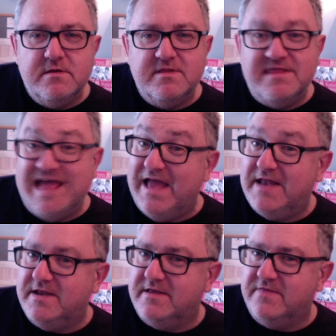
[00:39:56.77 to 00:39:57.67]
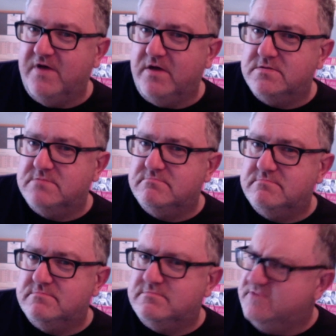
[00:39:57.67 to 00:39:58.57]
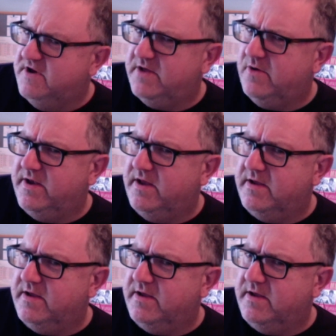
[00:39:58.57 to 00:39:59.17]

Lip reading: The handling of the files, really quite nice.